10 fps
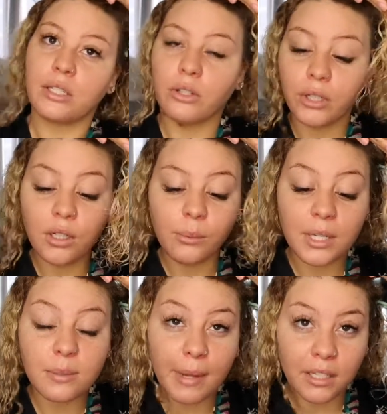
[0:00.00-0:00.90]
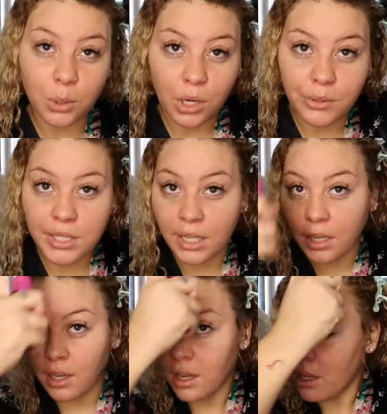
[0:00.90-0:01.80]
so anyways, back to what I was
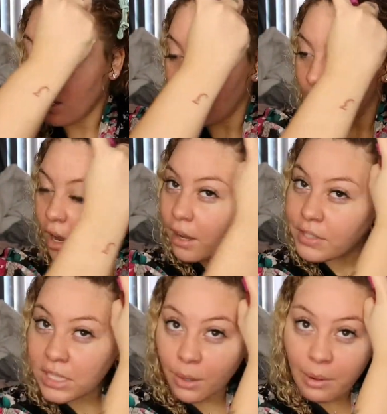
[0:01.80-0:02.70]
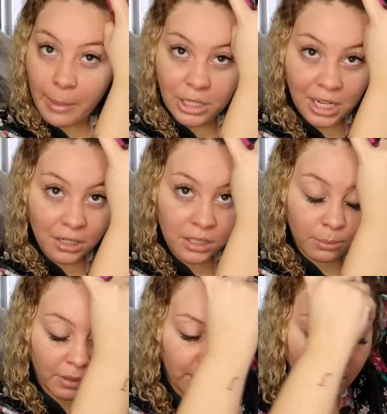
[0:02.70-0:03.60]
saying. Obviously, I want my channel to
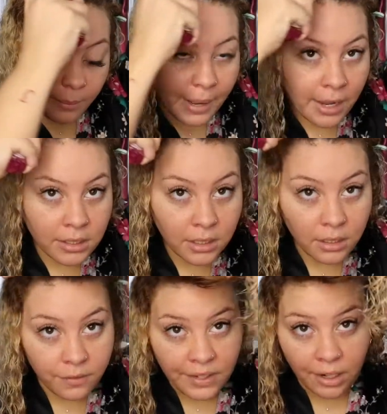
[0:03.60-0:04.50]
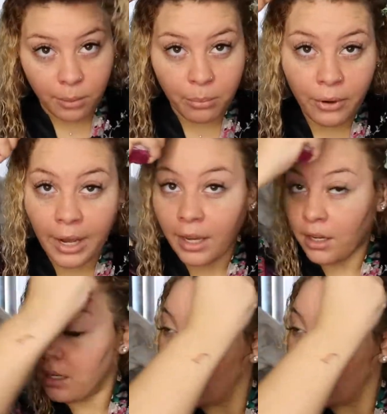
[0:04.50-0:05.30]
be very positive, very bright,